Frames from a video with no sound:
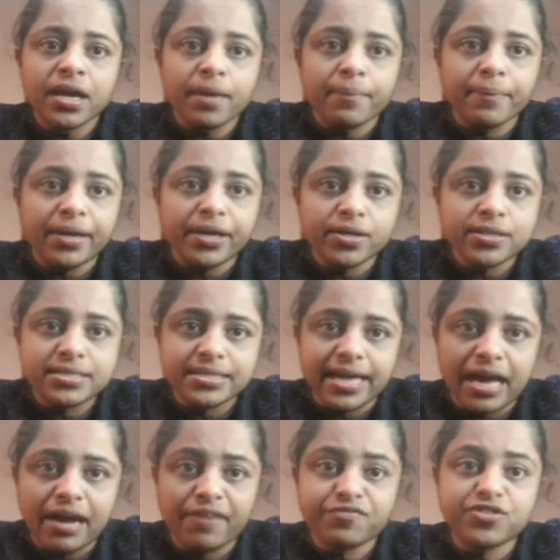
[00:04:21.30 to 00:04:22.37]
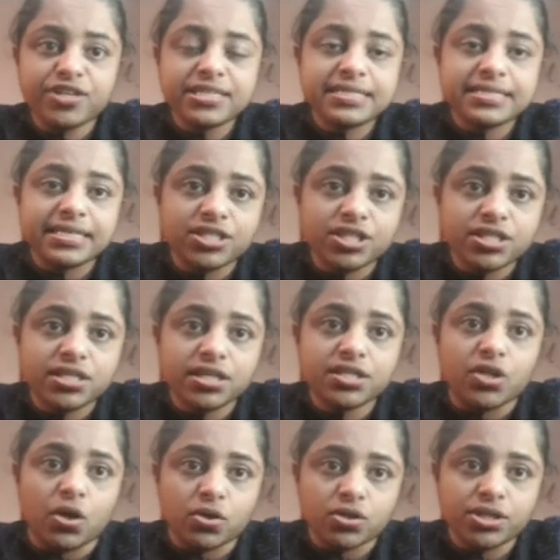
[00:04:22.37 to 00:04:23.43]
because they have just suggested
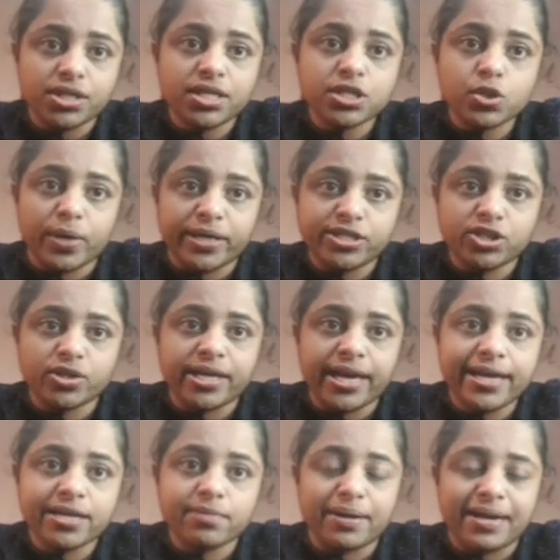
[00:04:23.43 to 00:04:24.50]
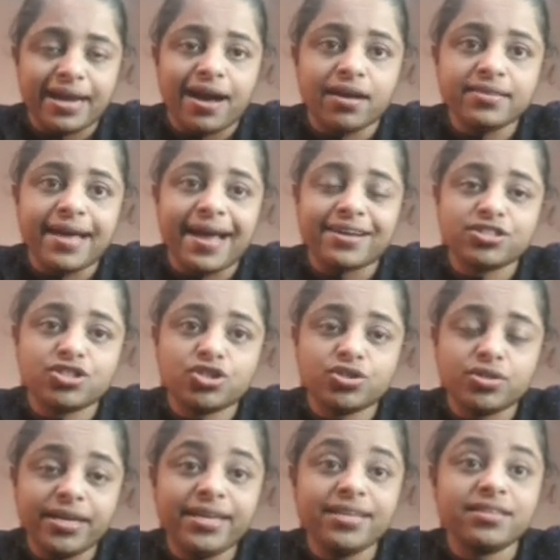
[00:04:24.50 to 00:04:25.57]
doctors to educate, but are
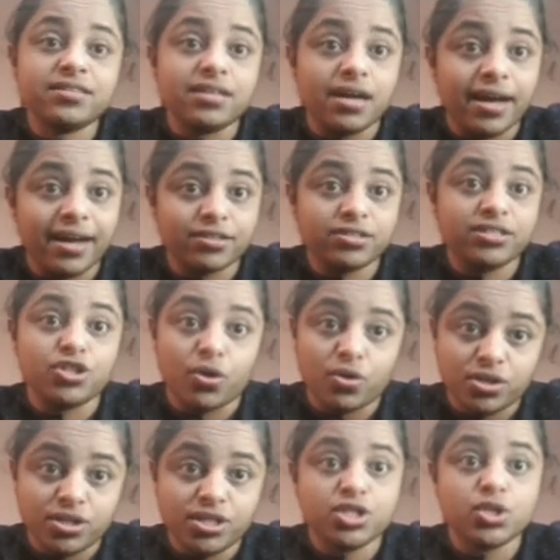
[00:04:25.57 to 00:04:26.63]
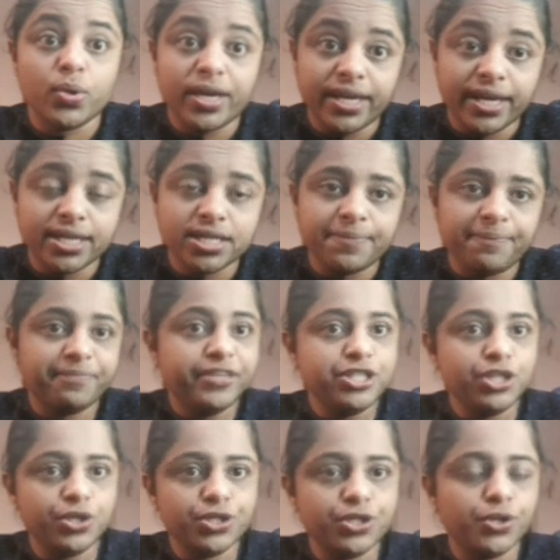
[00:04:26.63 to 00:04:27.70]
the doctors doing it? We
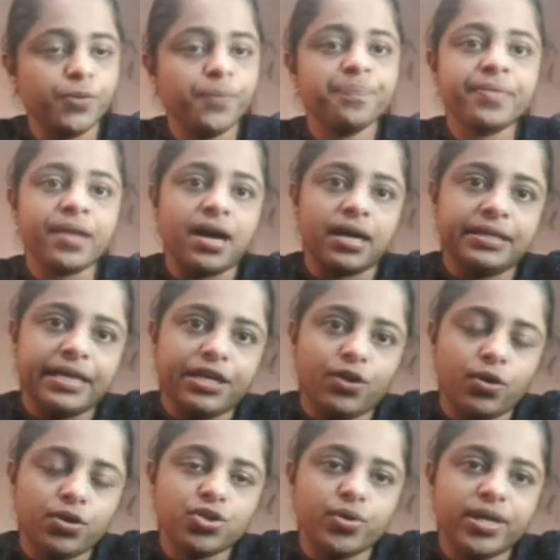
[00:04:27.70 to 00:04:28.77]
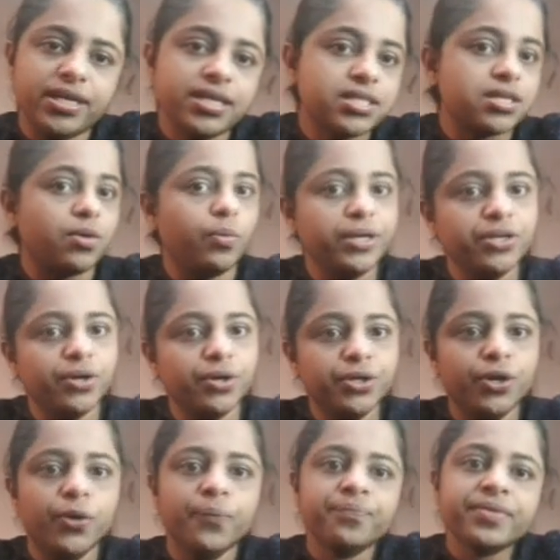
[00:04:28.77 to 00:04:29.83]
don't know. Are they not doing it? We don't
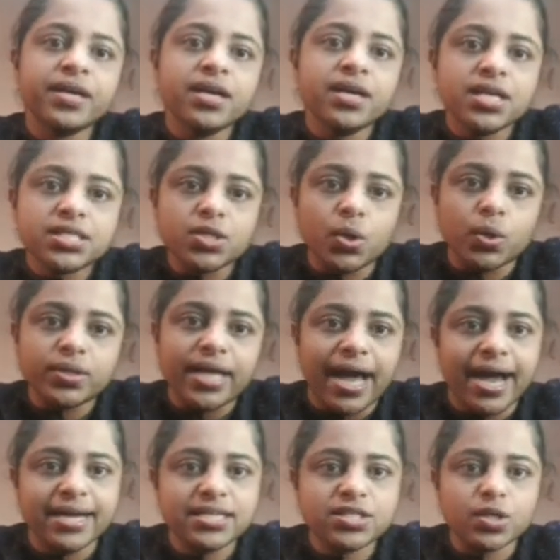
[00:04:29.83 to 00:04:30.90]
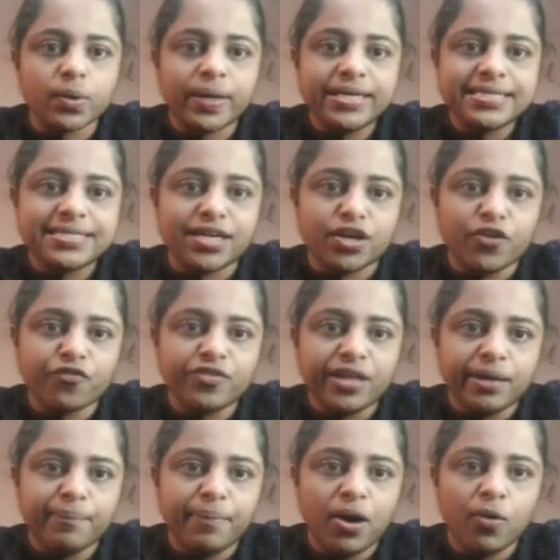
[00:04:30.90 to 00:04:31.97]
know. So the answer is none of the
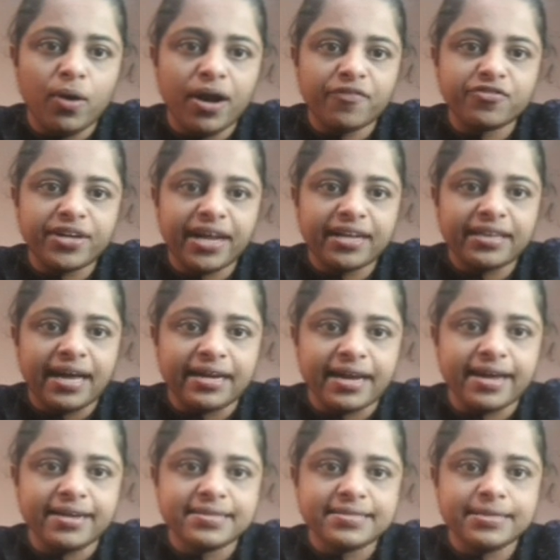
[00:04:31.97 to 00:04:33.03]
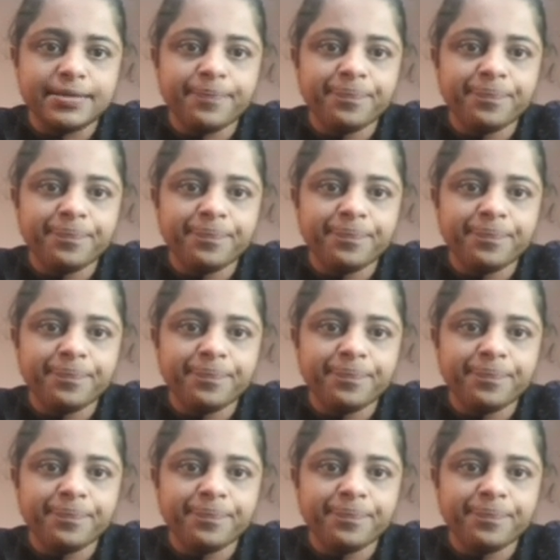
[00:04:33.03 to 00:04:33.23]
above. I've taken that answer.